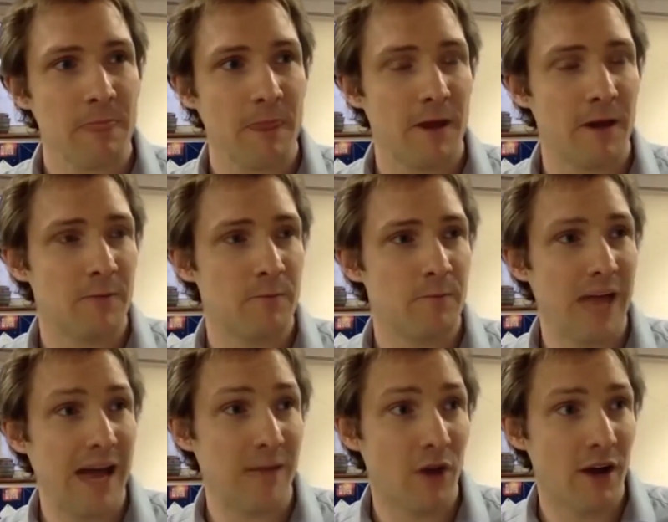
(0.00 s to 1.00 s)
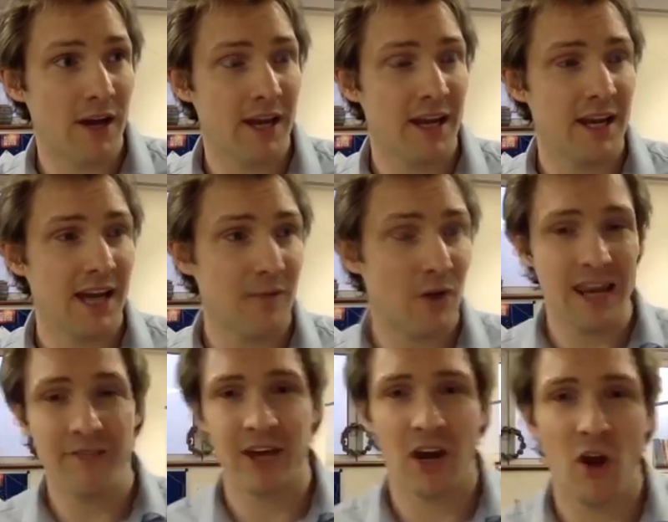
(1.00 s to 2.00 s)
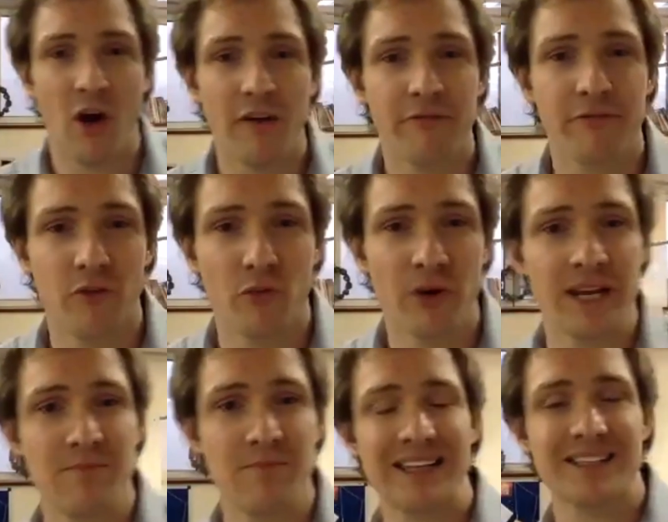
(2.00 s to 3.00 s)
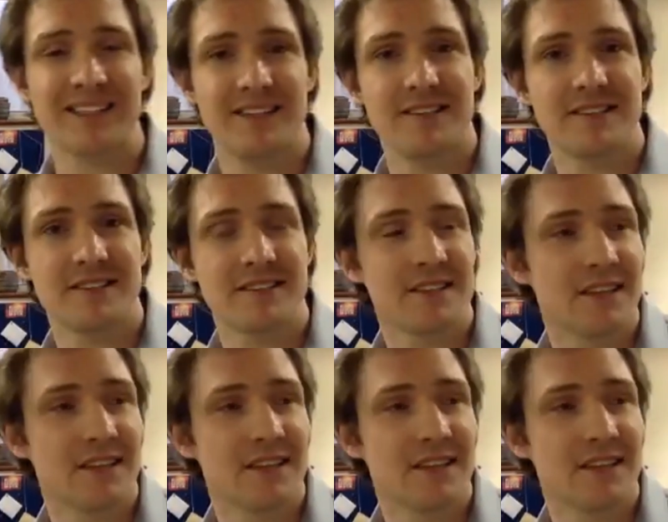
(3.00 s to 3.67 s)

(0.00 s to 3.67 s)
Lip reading: Am I living a life that really matters?